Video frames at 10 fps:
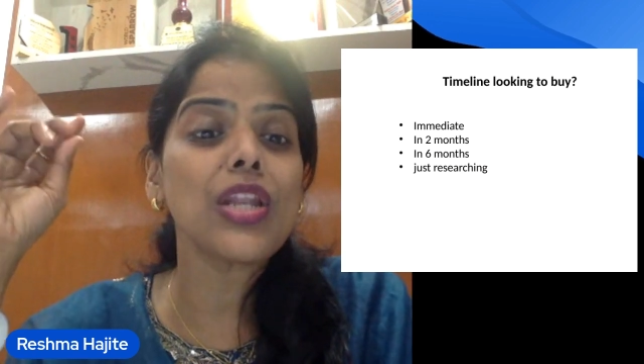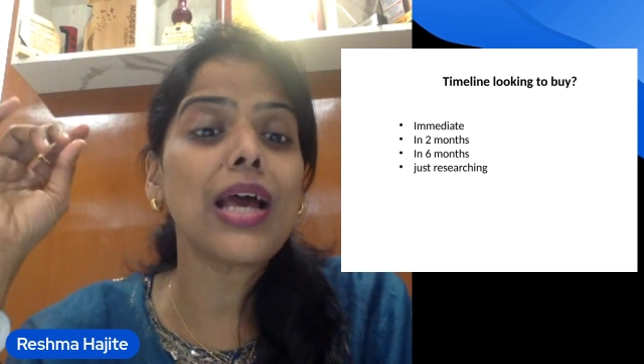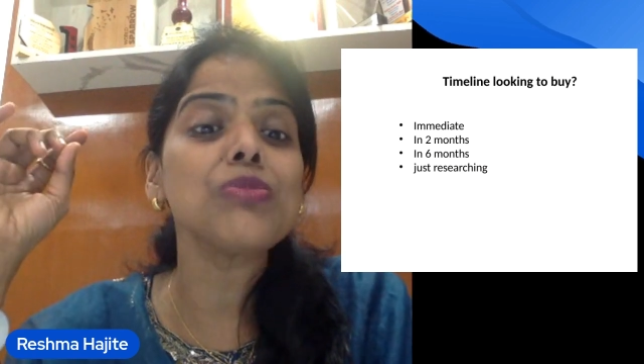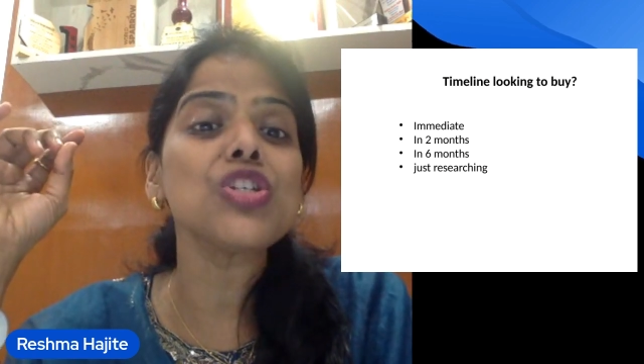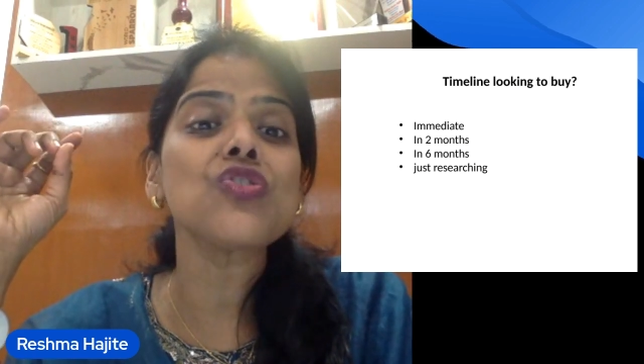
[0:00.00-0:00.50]

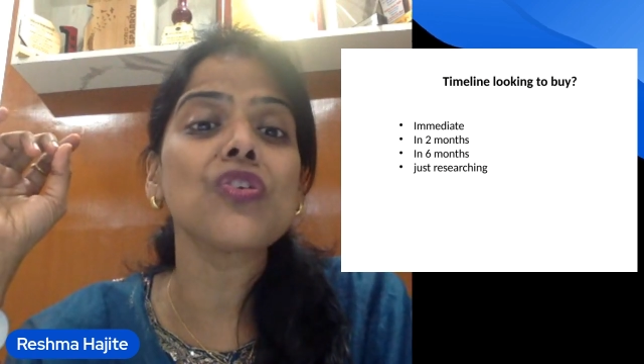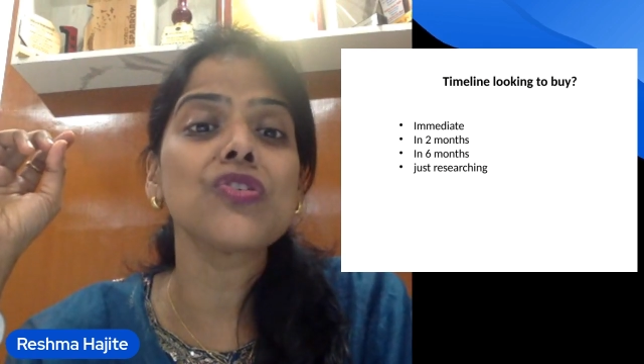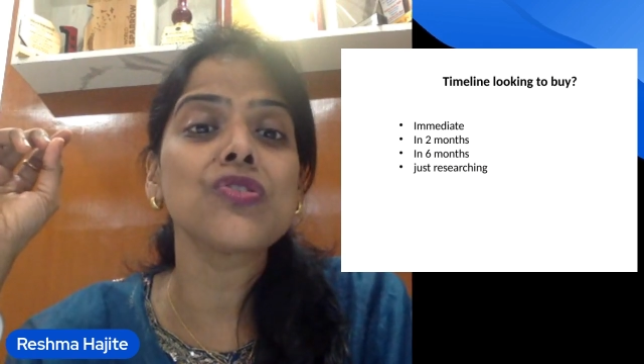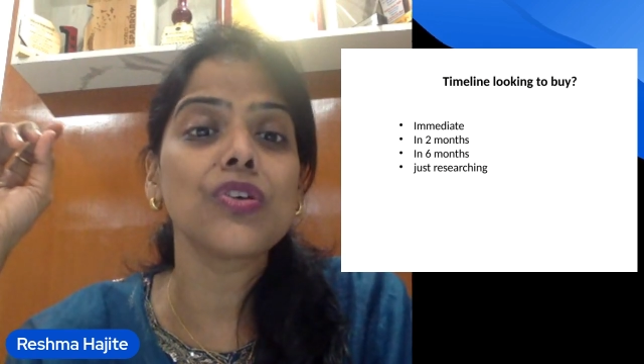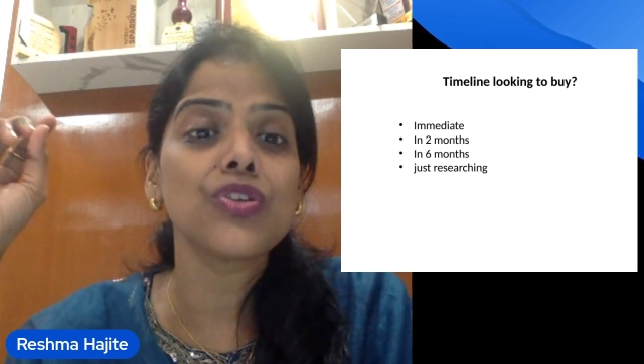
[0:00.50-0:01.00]
I'm just
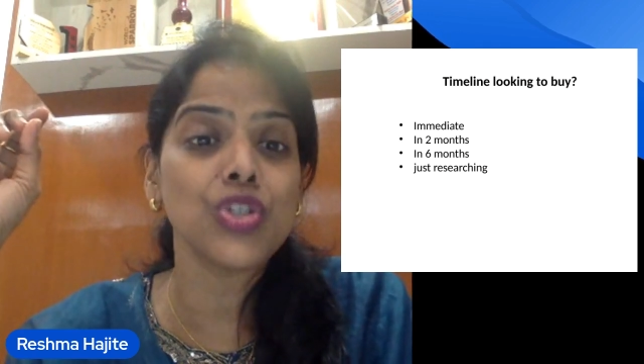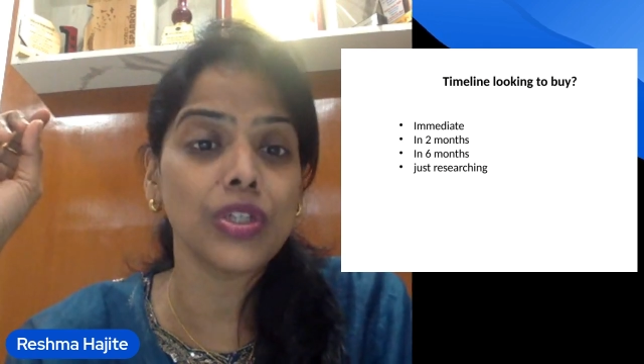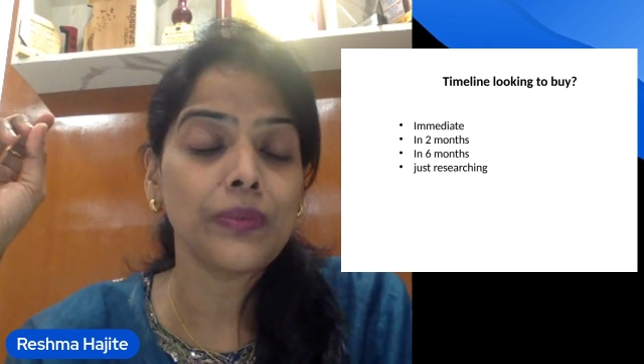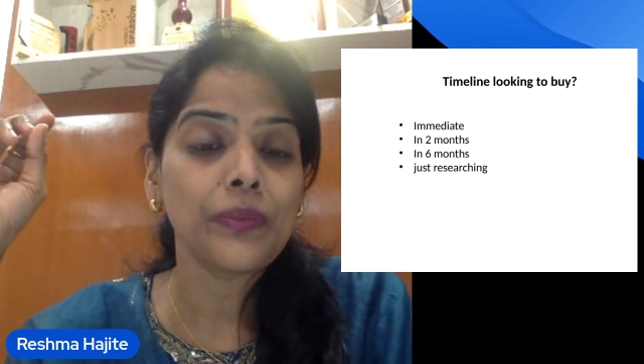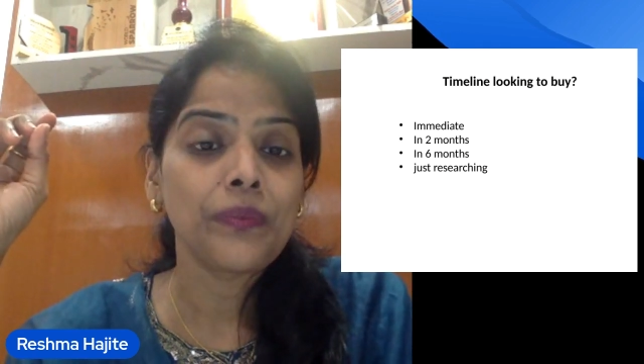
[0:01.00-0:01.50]

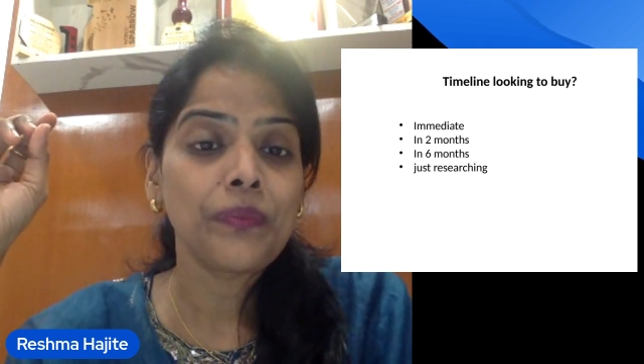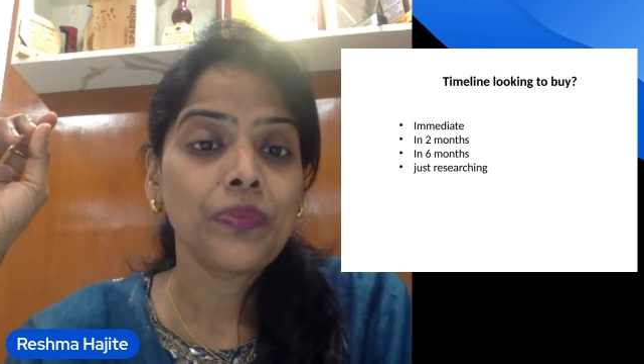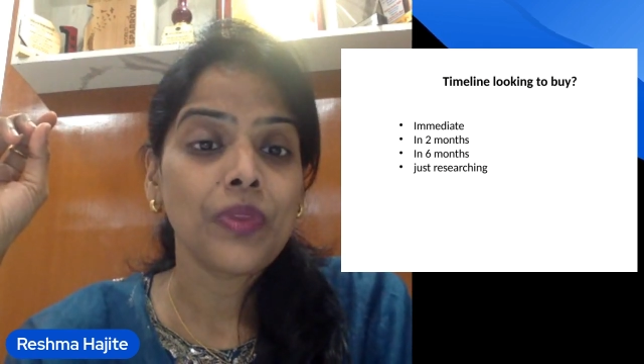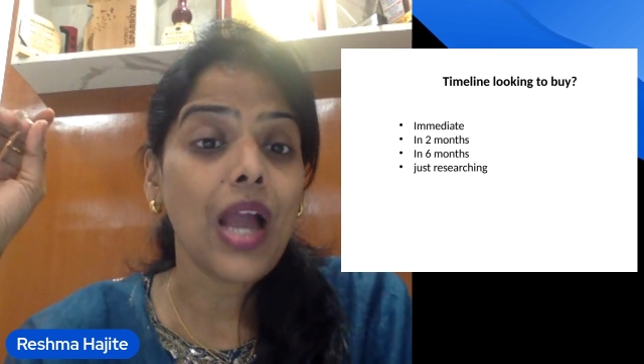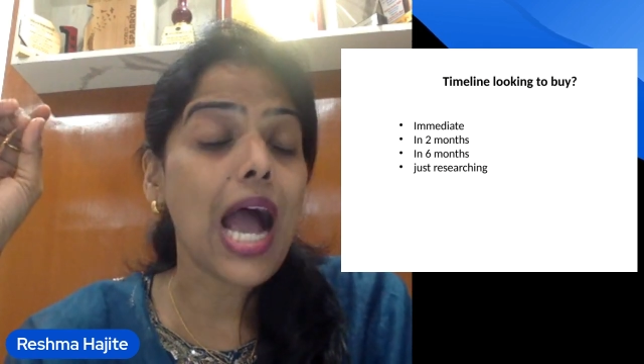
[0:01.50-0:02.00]
researching.
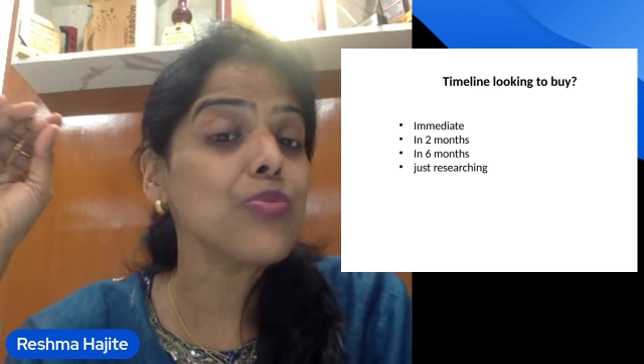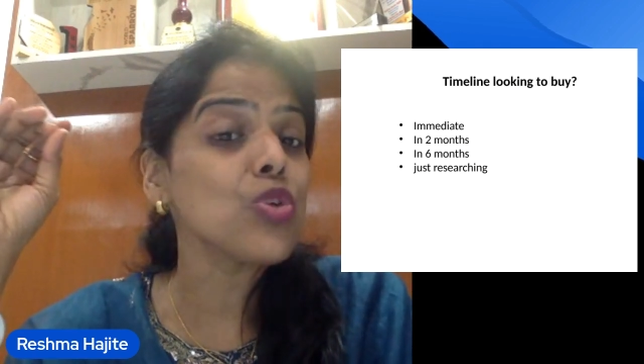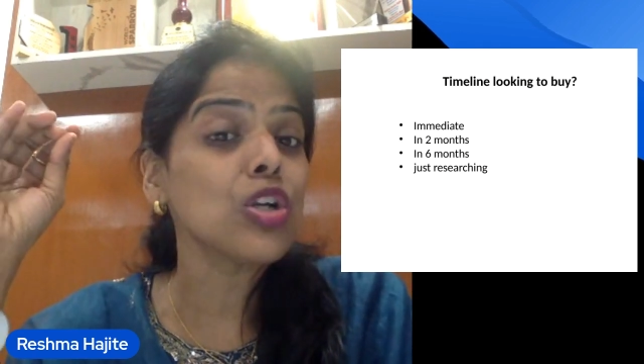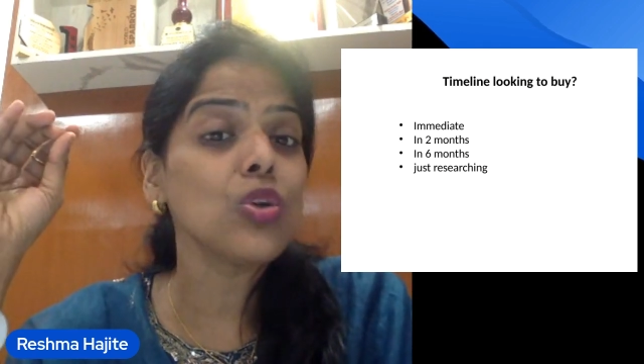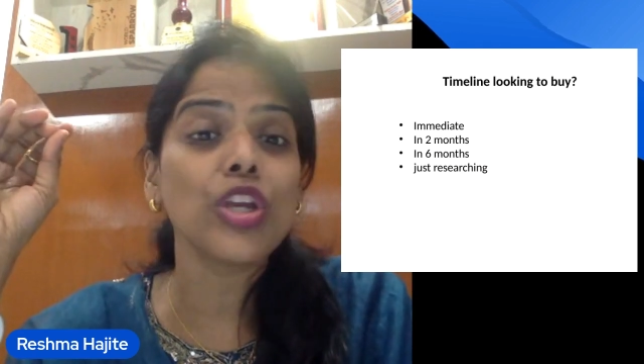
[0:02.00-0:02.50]
I'm
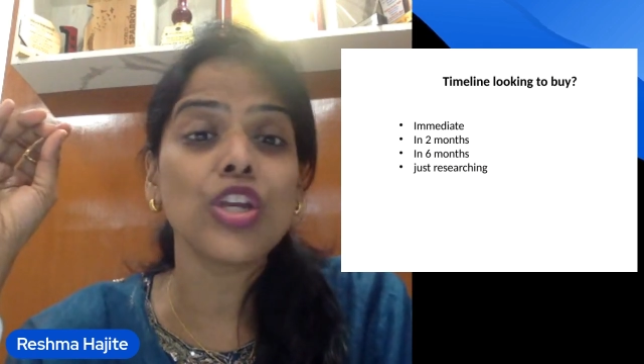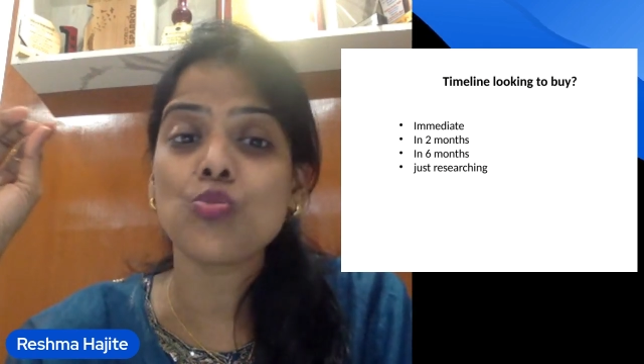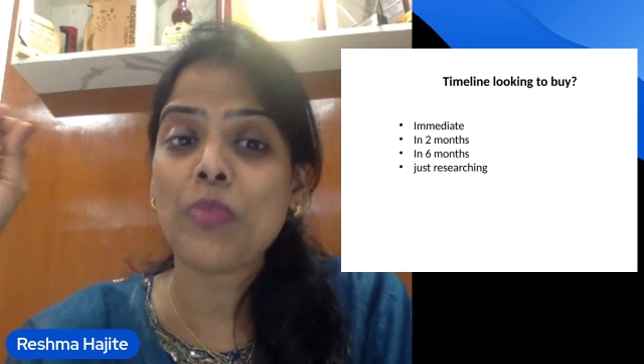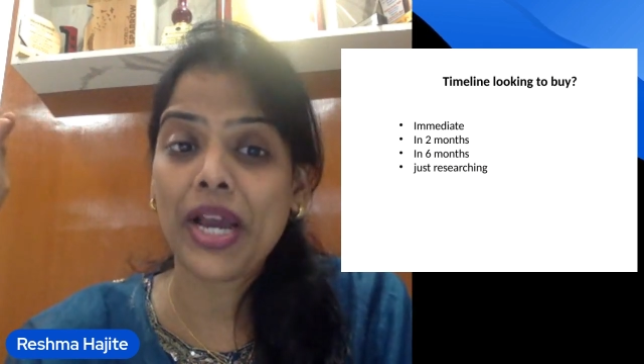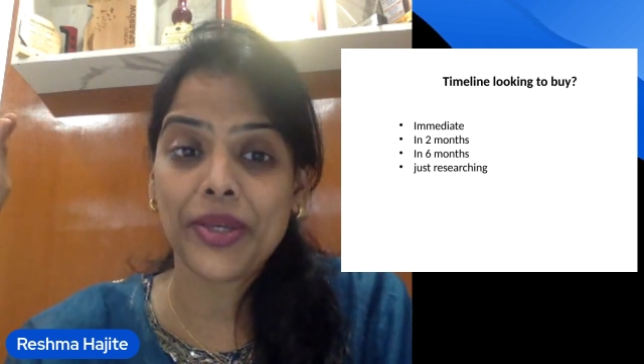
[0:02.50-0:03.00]
not looking to
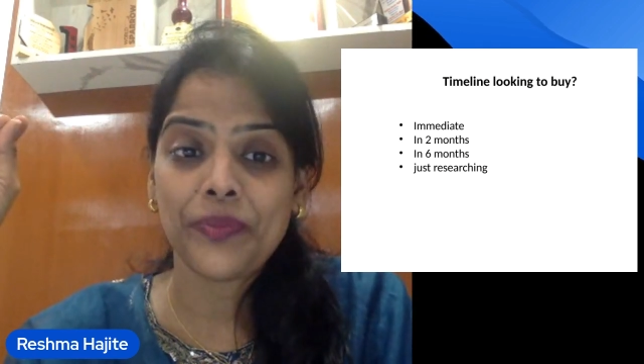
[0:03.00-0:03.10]
buy.